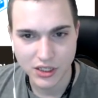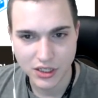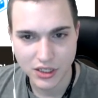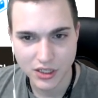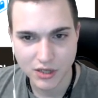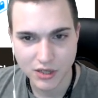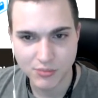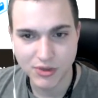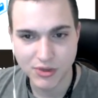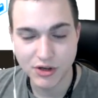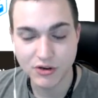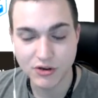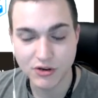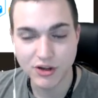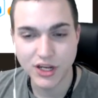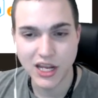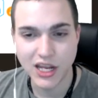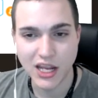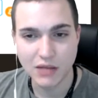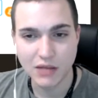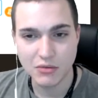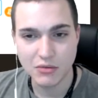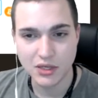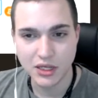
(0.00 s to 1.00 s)
computer
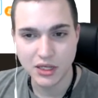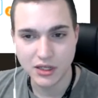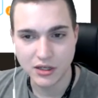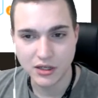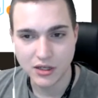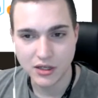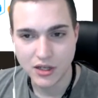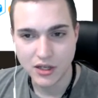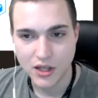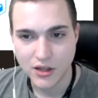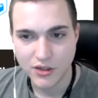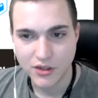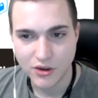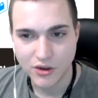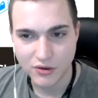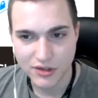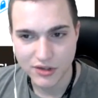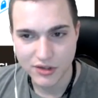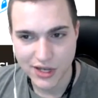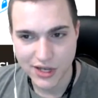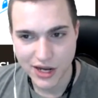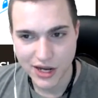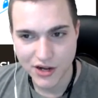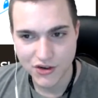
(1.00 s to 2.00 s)
gaming. Those
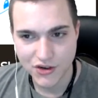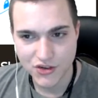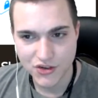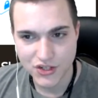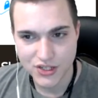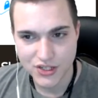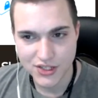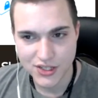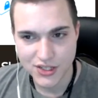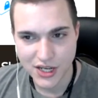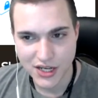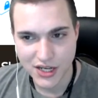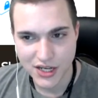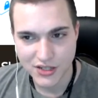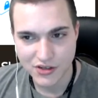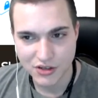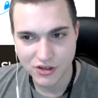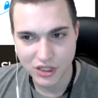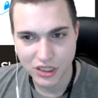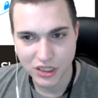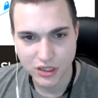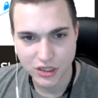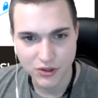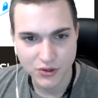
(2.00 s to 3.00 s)
in energy sector
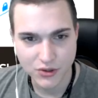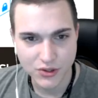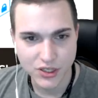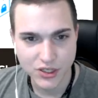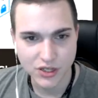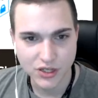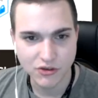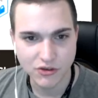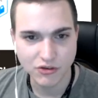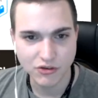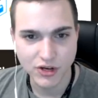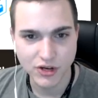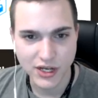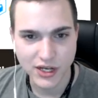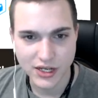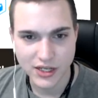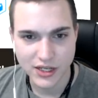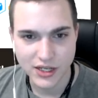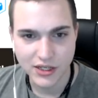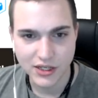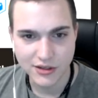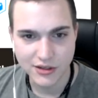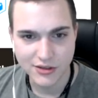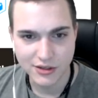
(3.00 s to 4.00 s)
include
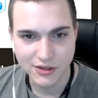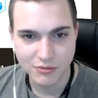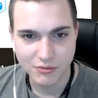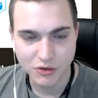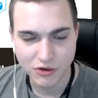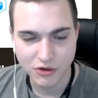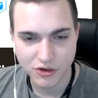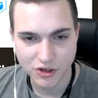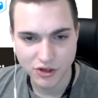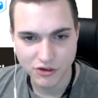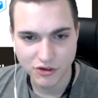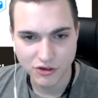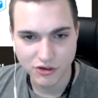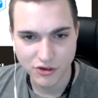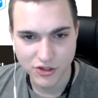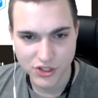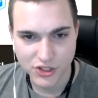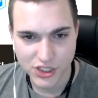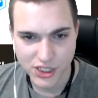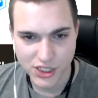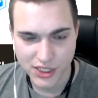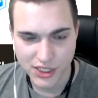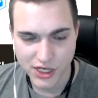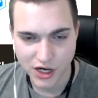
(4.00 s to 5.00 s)
Grid, symbol
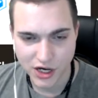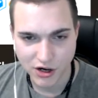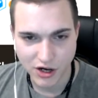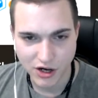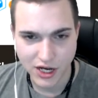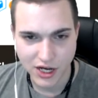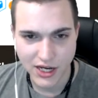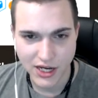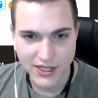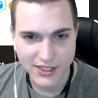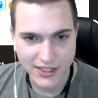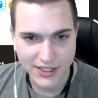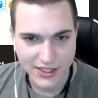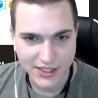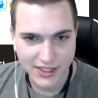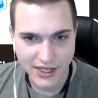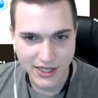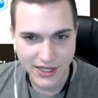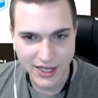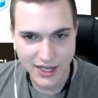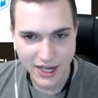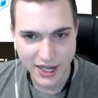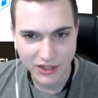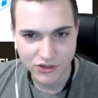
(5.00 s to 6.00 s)
GRID,
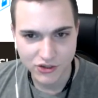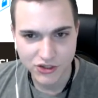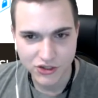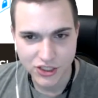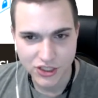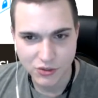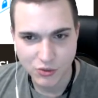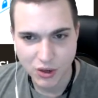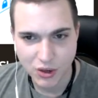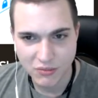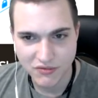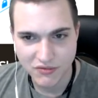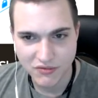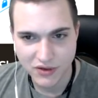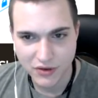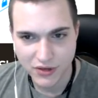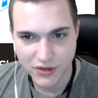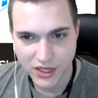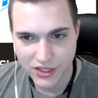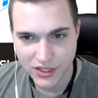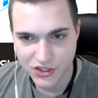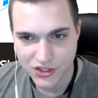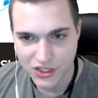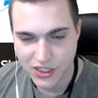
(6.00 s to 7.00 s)
and Energy Web
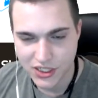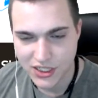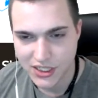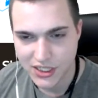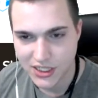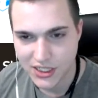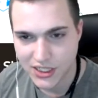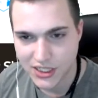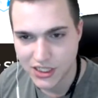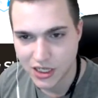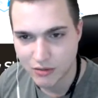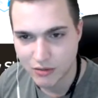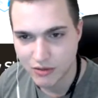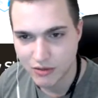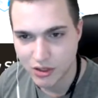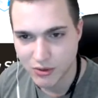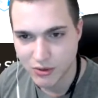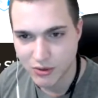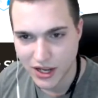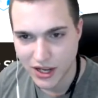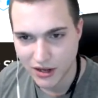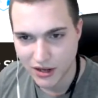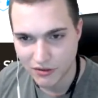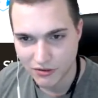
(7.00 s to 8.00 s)
Foundation,
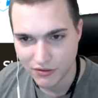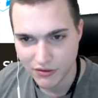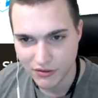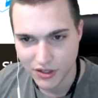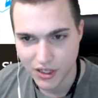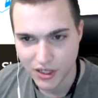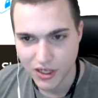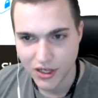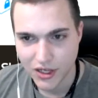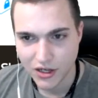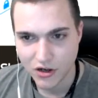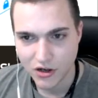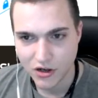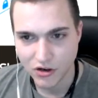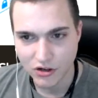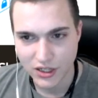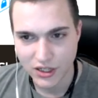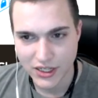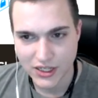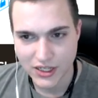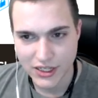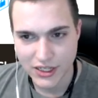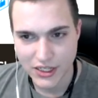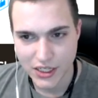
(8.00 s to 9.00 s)
EWF.
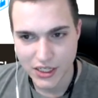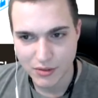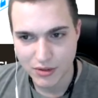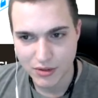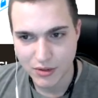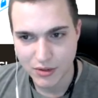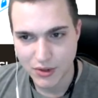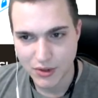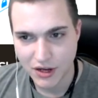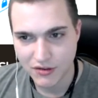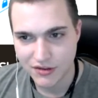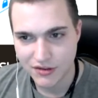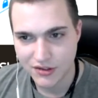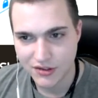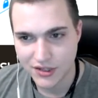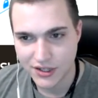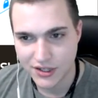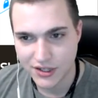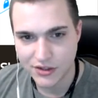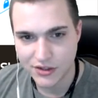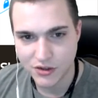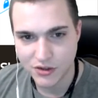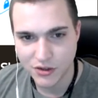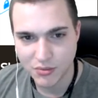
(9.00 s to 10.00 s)
Currently, EWF
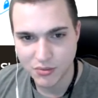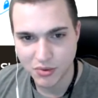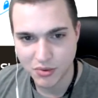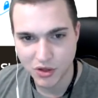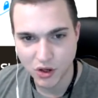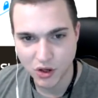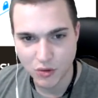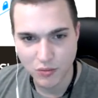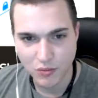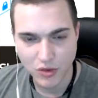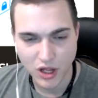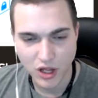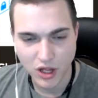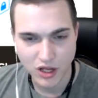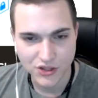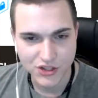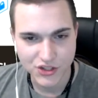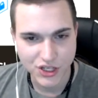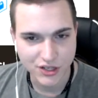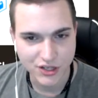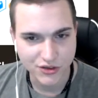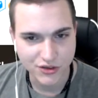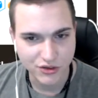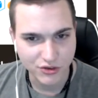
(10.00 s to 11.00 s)
seeks to deploy
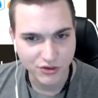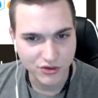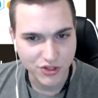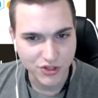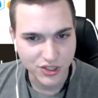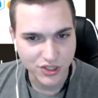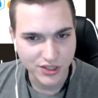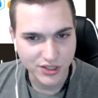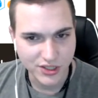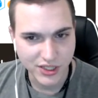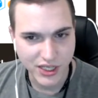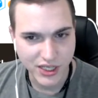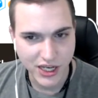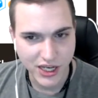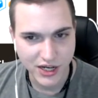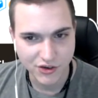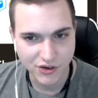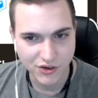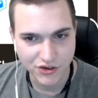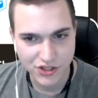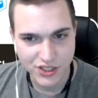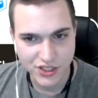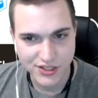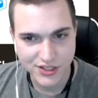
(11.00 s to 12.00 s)
blockchain solutions in the
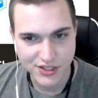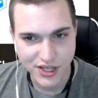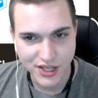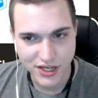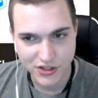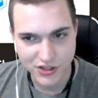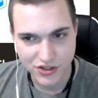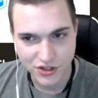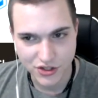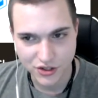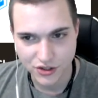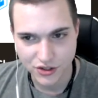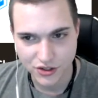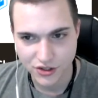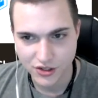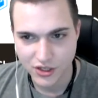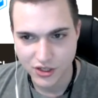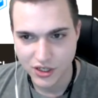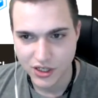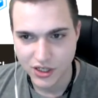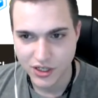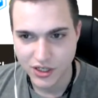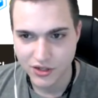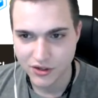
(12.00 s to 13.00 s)
energy sector.
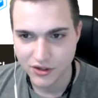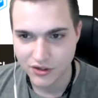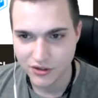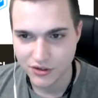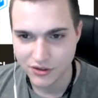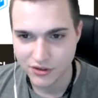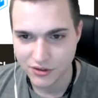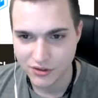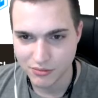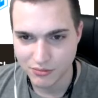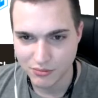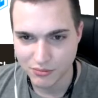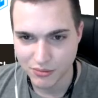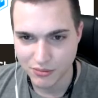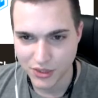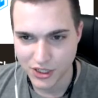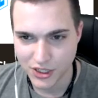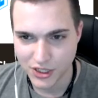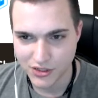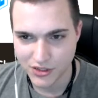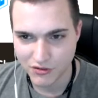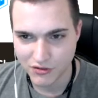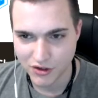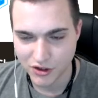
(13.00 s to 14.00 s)
There's a
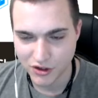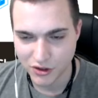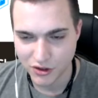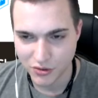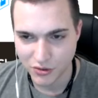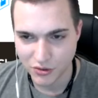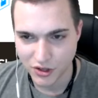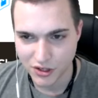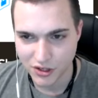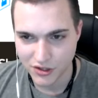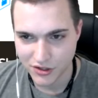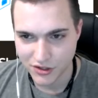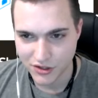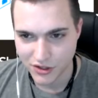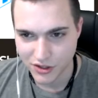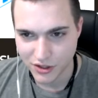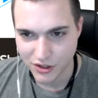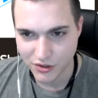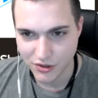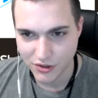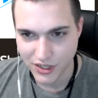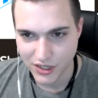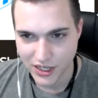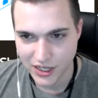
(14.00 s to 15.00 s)
bunch of other ones,
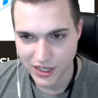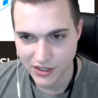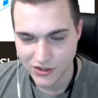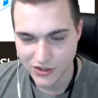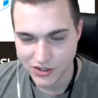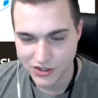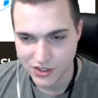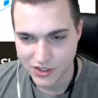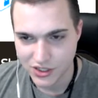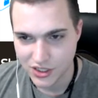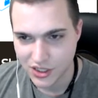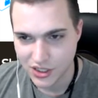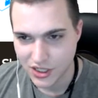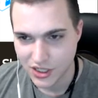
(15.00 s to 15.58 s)
KWH,